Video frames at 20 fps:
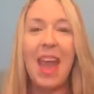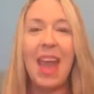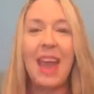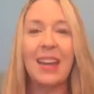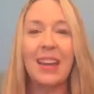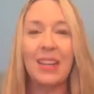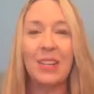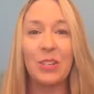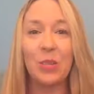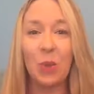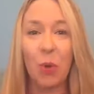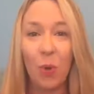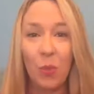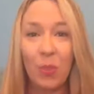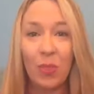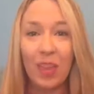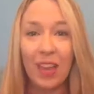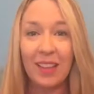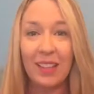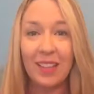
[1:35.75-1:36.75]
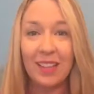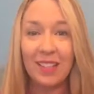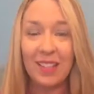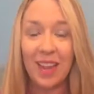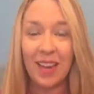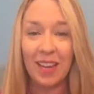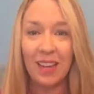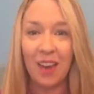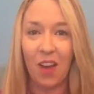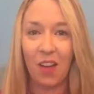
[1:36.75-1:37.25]
and I don't think that
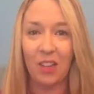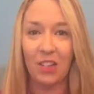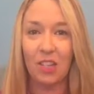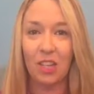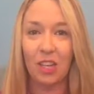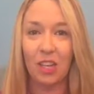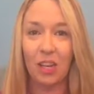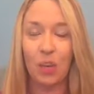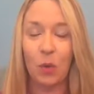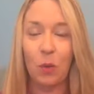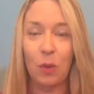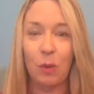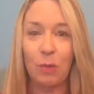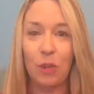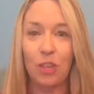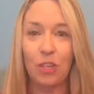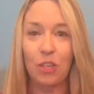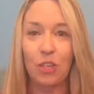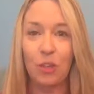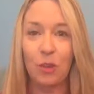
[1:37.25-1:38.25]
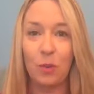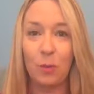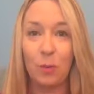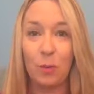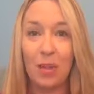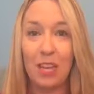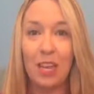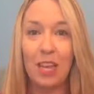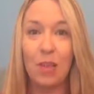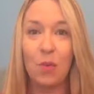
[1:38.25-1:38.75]
technology and equipment should
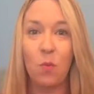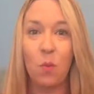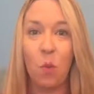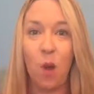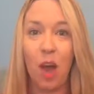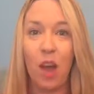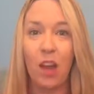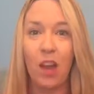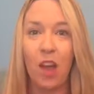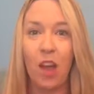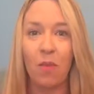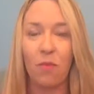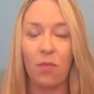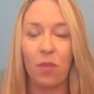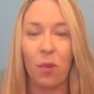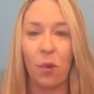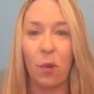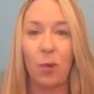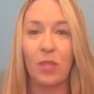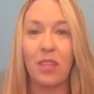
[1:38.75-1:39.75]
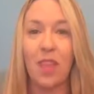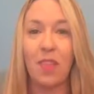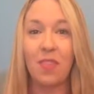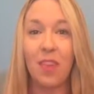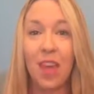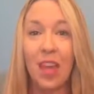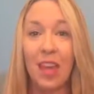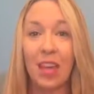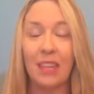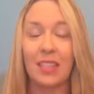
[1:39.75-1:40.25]
be one of those
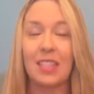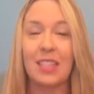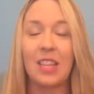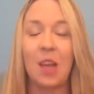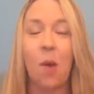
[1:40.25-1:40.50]
things.